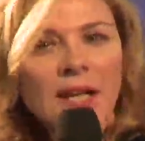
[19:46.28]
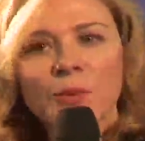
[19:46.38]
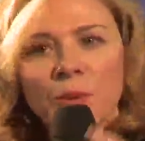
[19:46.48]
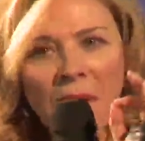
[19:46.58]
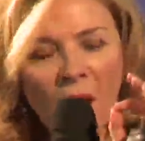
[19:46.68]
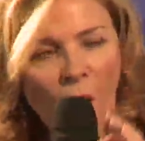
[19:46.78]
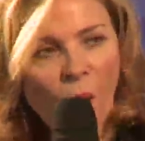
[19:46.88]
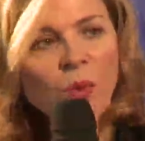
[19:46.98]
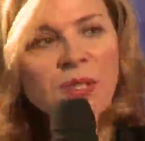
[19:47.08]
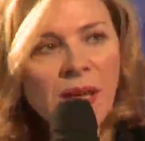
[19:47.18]
That's what my
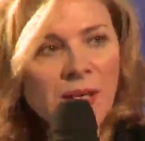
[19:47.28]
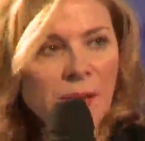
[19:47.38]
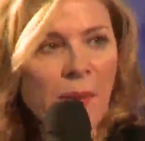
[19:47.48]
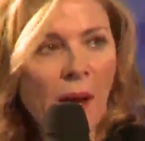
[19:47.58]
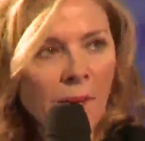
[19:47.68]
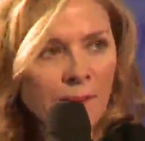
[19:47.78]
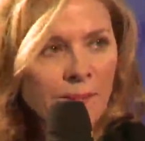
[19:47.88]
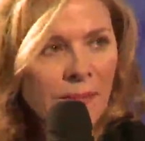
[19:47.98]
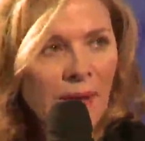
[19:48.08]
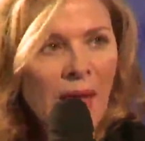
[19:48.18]
whole day is about.
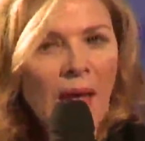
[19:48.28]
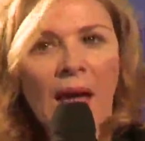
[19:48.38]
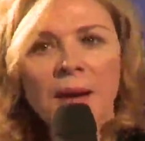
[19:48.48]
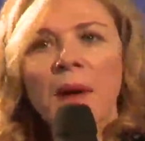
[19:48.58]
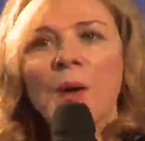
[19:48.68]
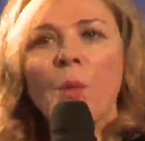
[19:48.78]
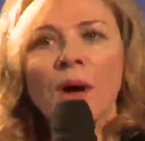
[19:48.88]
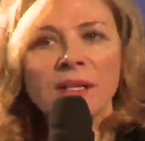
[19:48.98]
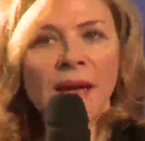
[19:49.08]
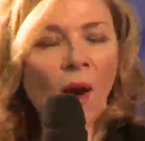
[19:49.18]
And my
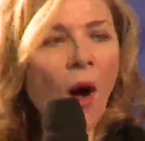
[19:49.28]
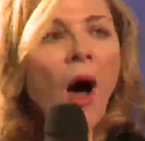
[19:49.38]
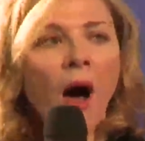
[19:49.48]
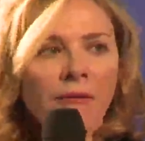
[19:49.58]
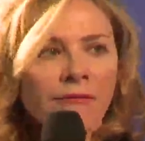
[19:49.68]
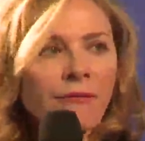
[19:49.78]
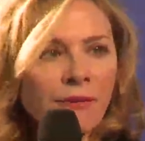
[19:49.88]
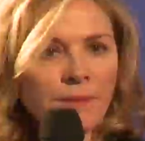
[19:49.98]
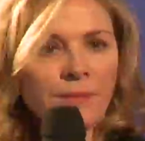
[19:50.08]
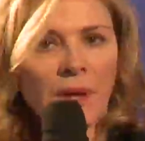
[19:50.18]
one day
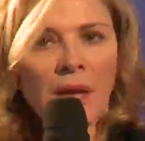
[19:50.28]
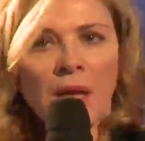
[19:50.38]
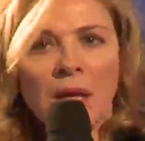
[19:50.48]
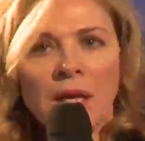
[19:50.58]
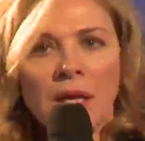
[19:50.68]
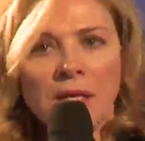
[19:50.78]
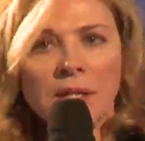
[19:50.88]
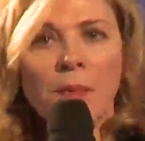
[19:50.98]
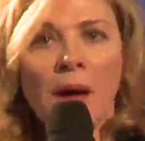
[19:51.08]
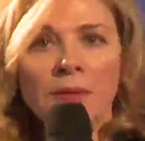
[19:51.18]
off
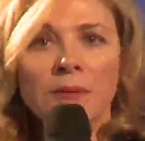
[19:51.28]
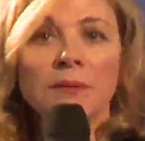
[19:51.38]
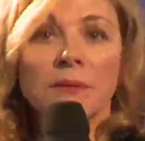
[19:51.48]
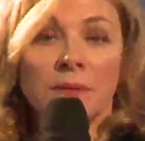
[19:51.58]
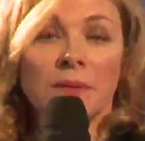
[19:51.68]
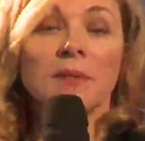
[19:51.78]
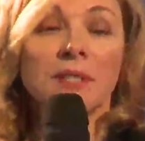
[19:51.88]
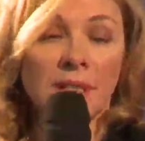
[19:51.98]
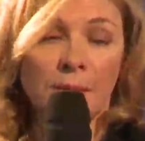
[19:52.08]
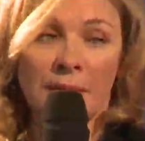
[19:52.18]
is about
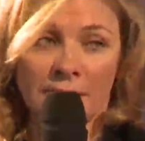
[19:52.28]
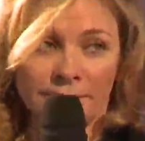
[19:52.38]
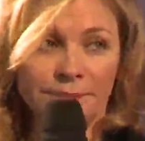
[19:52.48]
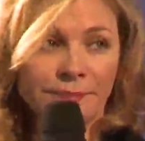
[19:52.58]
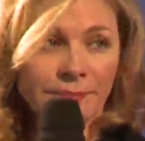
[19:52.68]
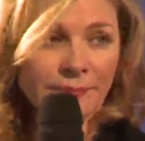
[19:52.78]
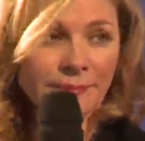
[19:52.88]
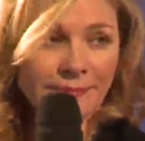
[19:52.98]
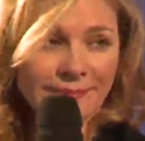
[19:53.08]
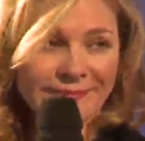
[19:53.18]
sleeping.
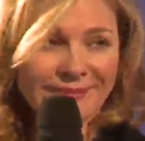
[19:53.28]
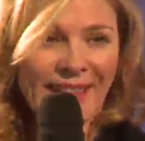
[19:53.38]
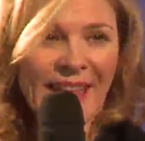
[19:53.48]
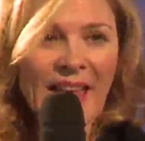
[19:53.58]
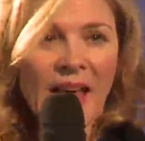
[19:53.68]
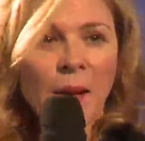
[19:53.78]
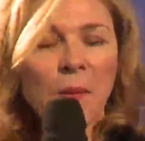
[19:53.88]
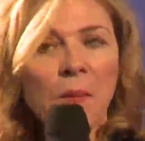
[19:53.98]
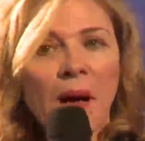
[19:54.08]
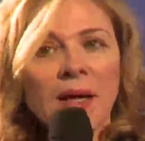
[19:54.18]

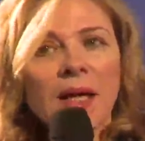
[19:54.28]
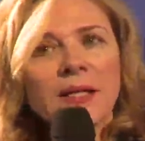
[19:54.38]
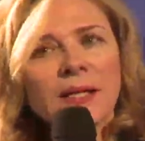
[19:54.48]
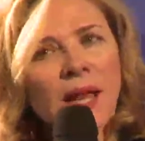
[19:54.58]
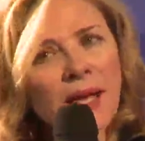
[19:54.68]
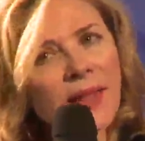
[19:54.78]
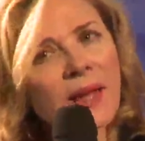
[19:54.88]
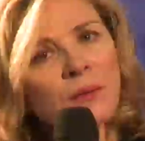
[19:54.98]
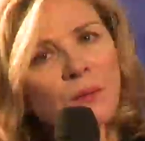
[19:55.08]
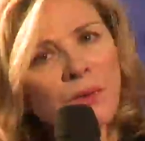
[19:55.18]
But it's like
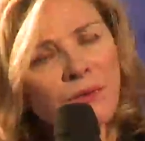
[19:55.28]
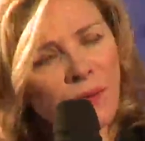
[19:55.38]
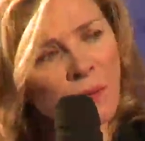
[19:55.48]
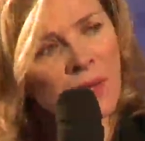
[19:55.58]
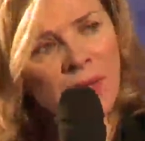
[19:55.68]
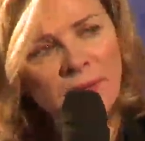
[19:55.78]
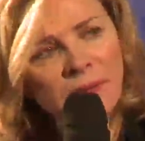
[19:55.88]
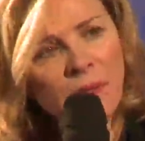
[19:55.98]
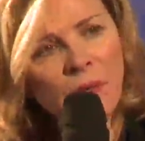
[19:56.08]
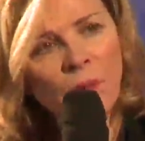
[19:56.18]
that with
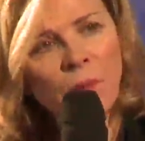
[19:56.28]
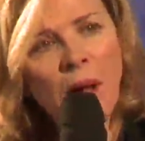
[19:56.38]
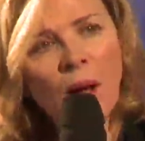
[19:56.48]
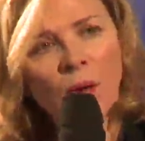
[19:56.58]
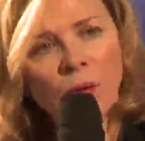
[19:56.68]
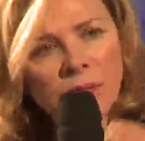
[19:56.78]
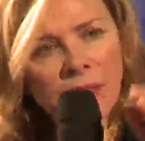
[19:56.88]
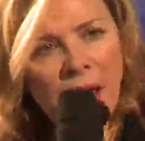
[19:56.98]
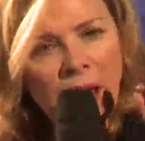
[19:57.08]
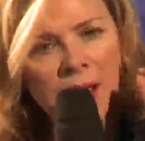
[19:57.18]
filming. You know, my whole
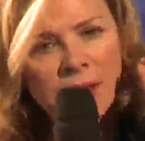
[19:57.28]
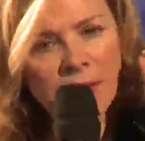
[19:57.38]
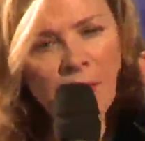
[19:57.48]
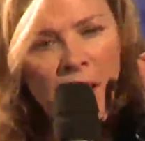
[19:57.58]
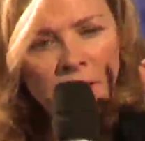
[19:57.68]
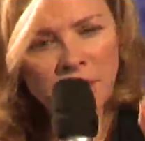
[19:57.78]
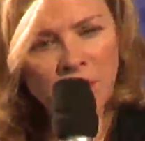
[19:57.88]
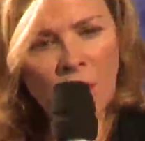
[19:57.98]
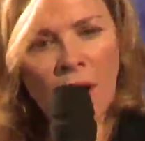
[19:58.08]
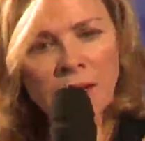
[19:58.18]
day is
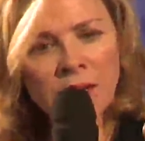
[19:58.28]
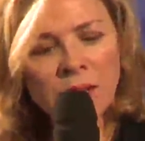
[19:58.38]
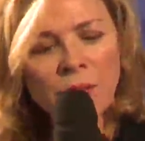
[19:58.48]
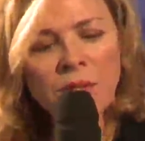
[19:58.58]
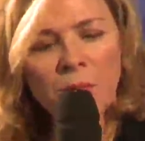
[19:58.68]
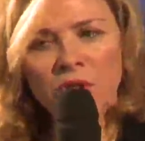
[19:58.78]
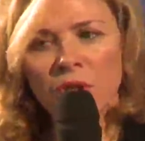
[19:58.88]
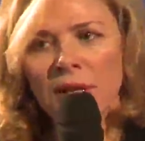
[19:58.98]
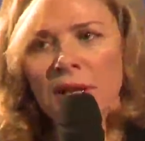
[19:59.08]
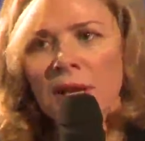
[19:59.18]
about trying to,
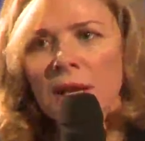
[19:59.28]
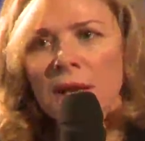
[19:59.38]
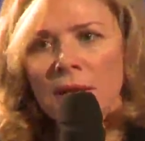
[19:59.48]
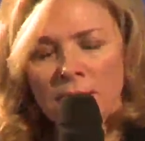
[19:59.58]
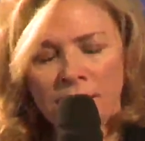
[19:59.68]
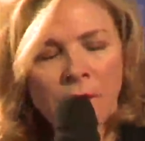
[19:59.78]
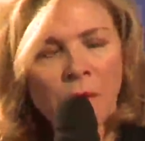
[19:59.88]
especially in